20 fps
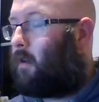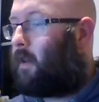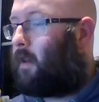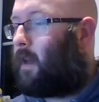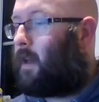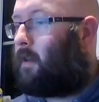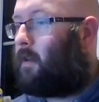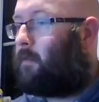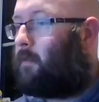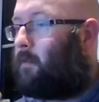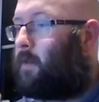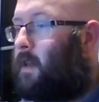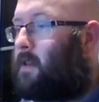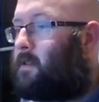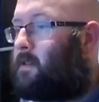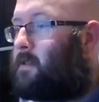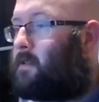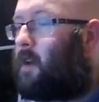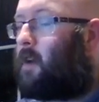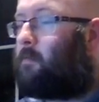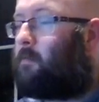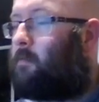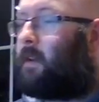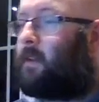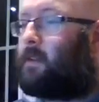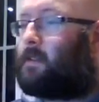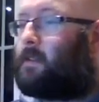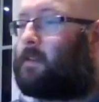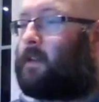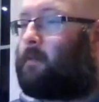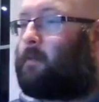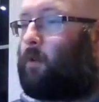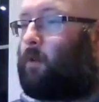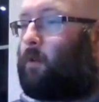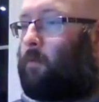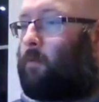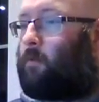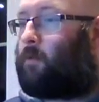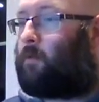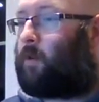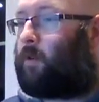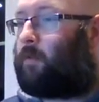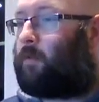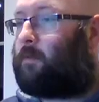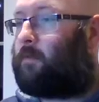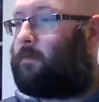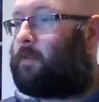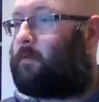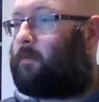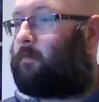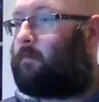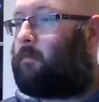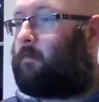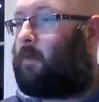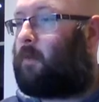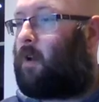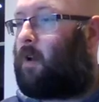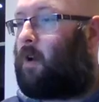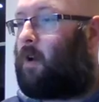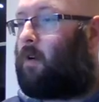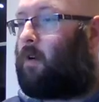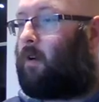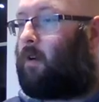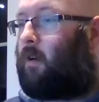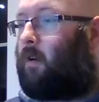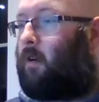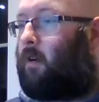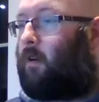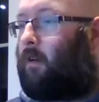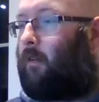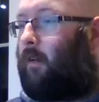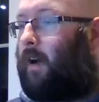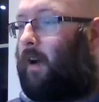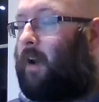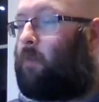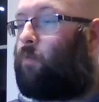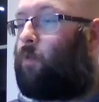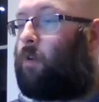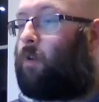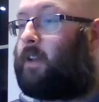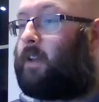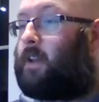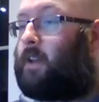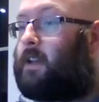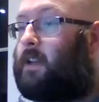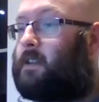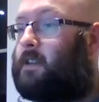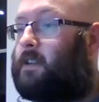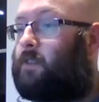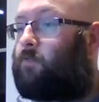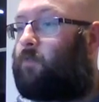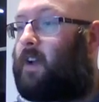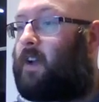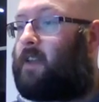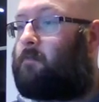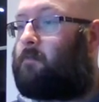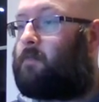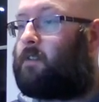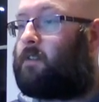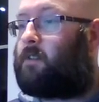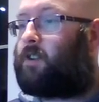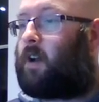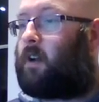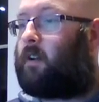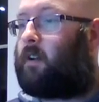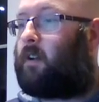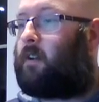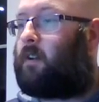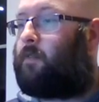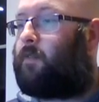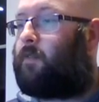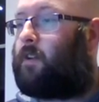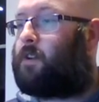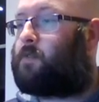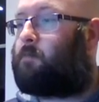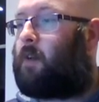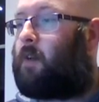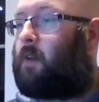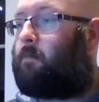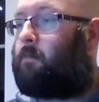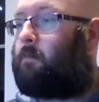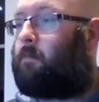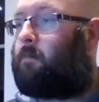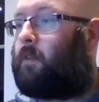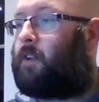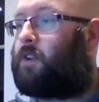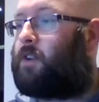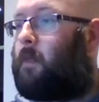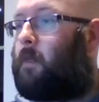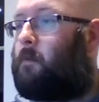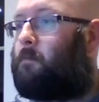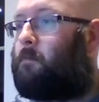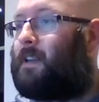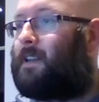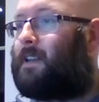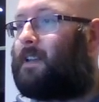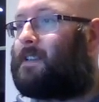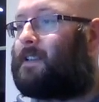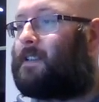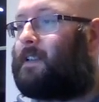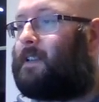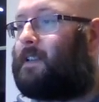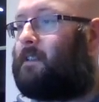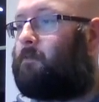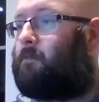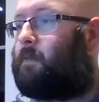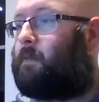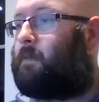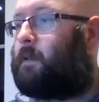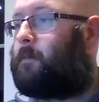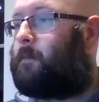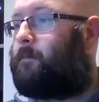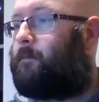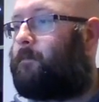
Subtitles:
Okay, here's the tiebreakers then. We've got to move on. In what year did Raymond Chandler first publish The Big Sleep?